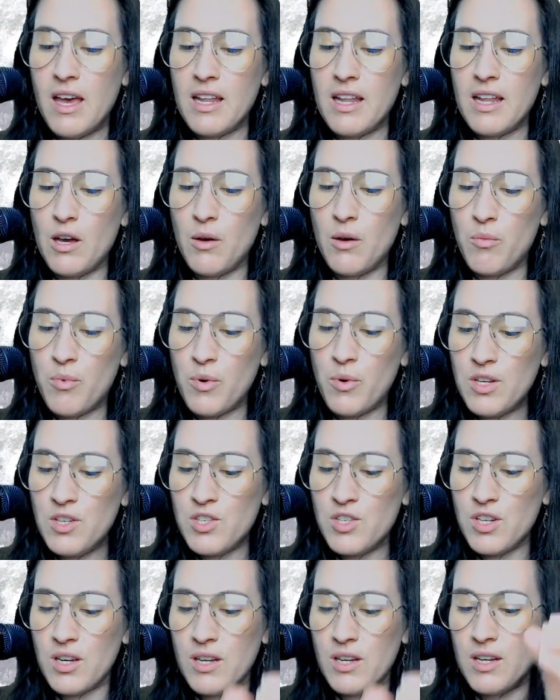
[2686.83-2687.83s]
Now,
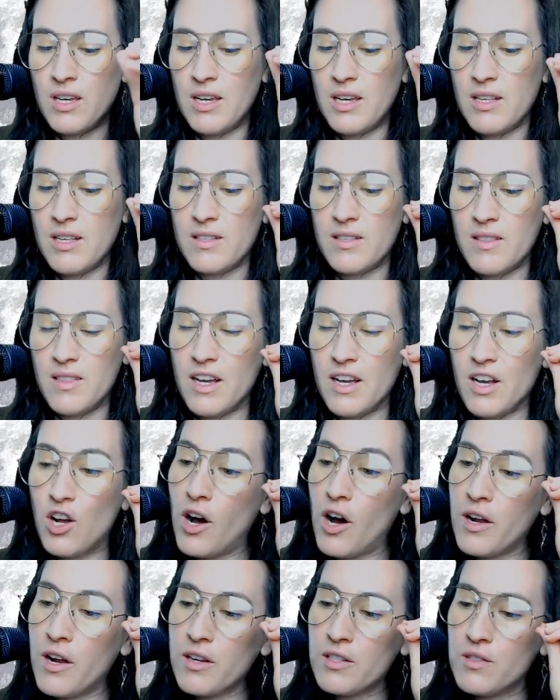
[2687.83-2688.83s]
Brigid is the
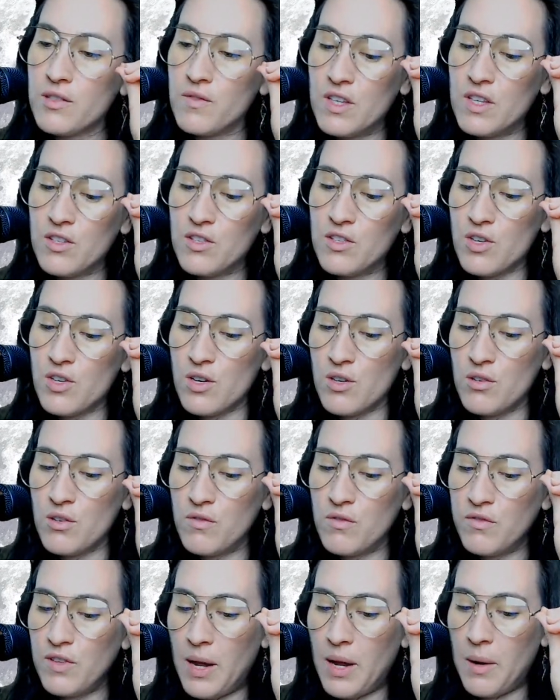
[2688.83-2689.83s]
goddess of the internal
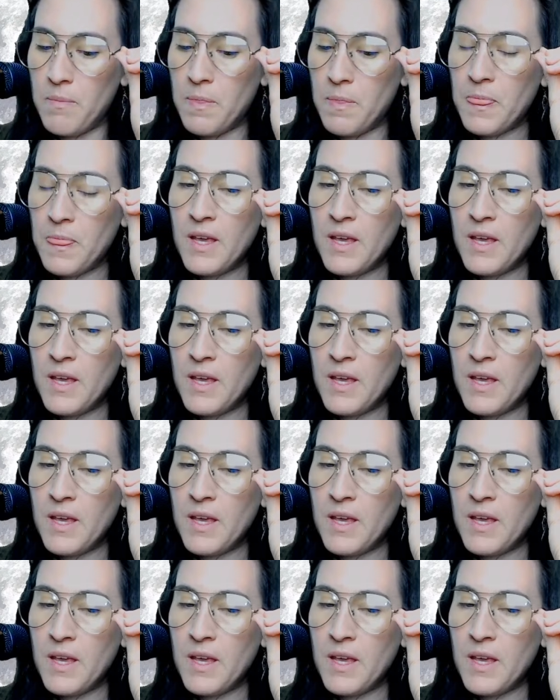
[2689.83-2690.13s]
flame.